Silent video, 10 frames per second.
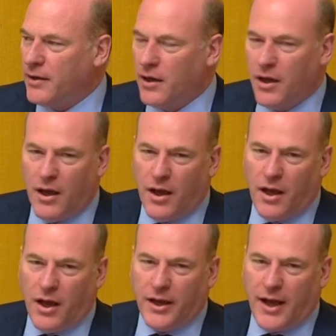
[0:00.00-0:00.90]

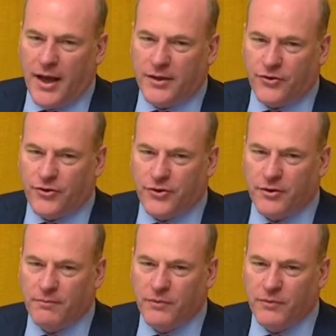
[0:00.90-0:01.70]
Aye. Against? No.